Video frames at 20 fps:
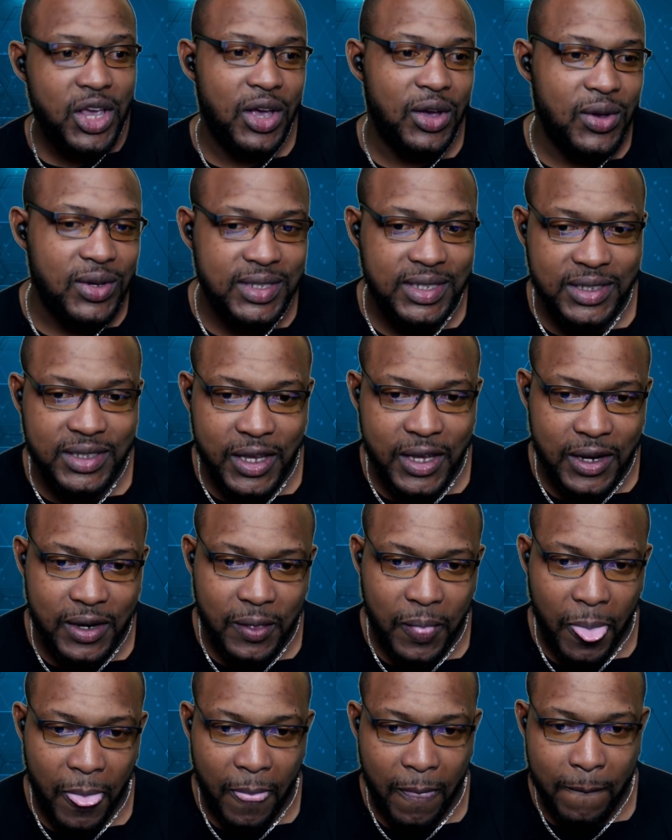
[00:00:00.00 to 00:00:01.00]
I go still.
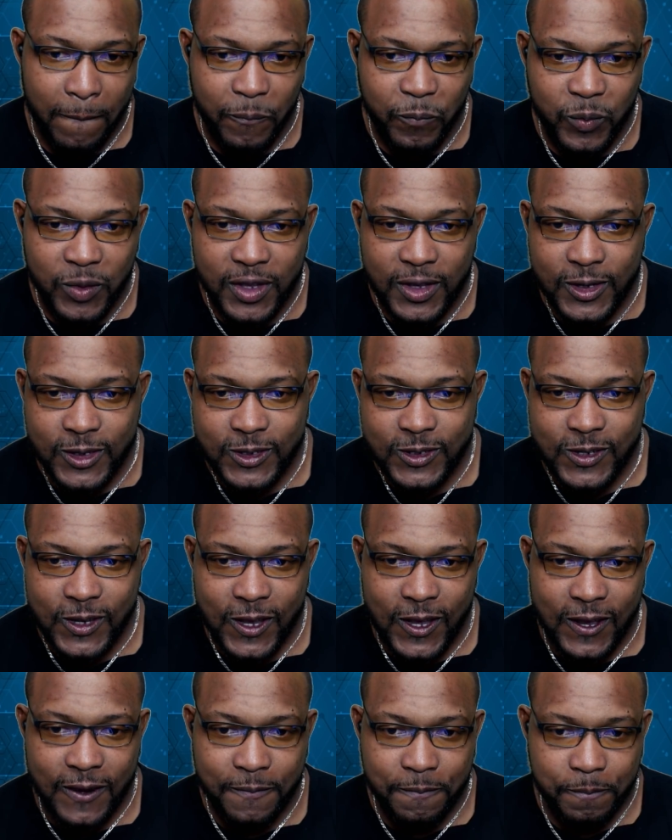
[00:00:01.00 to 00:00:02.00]

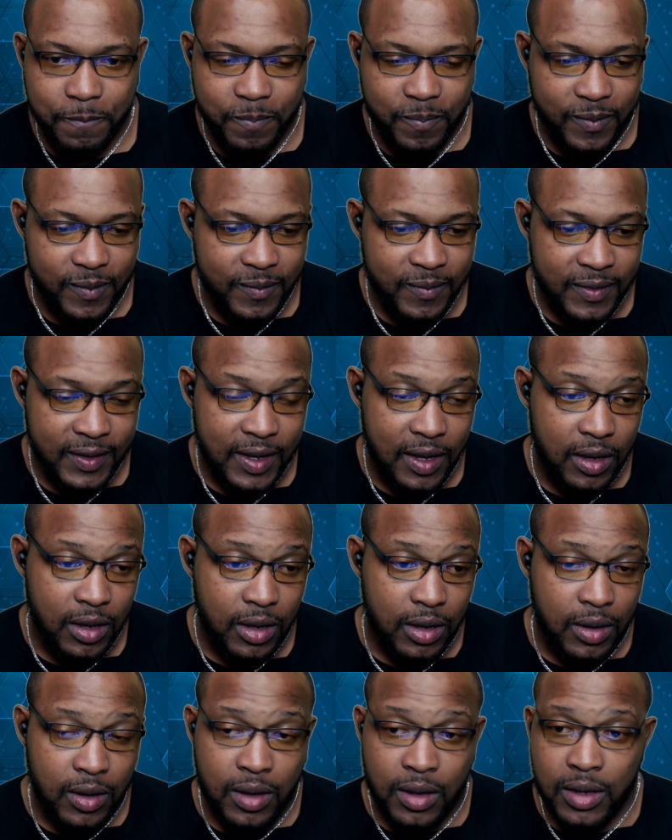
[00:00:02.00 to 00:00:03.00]
See?
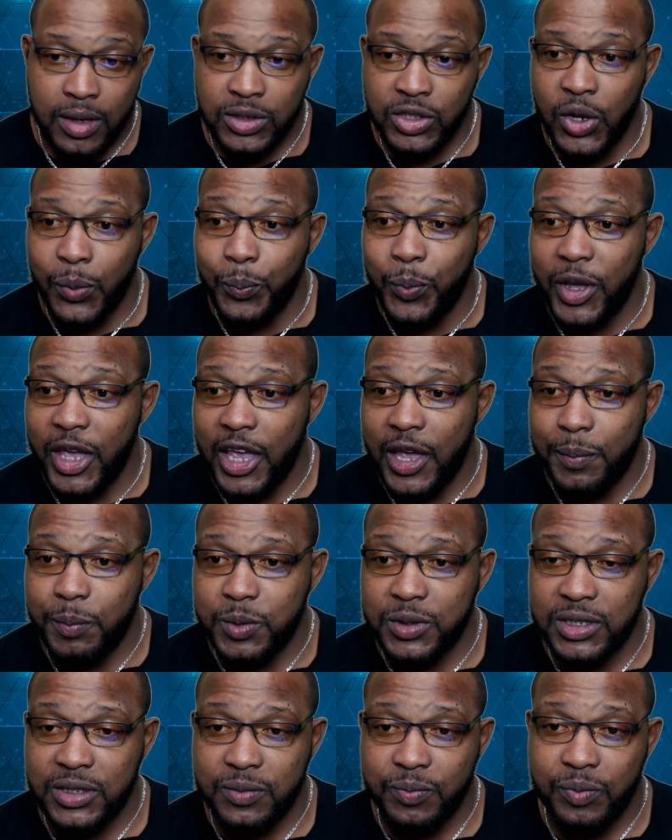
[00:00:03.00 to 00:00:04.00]
So,
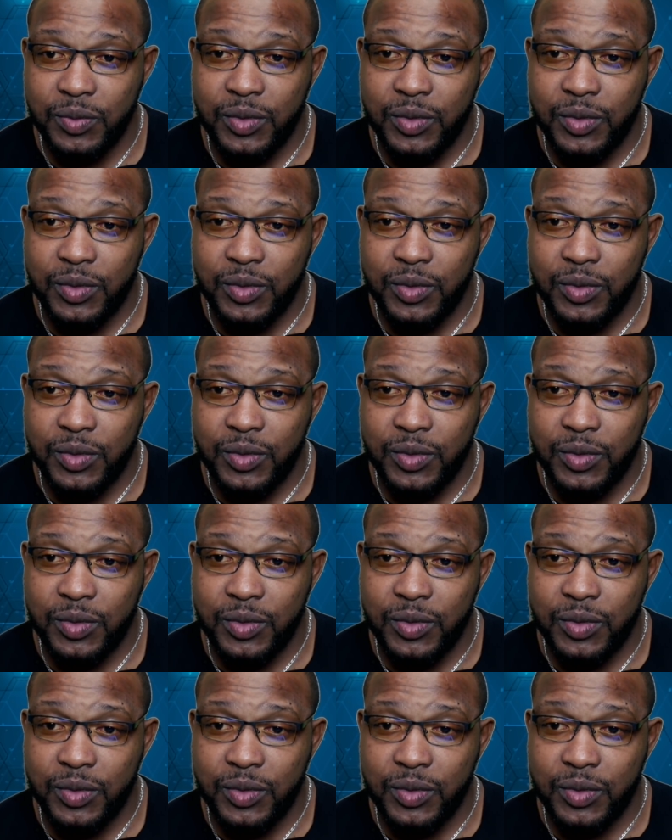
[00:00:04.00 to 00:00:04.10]
peeps,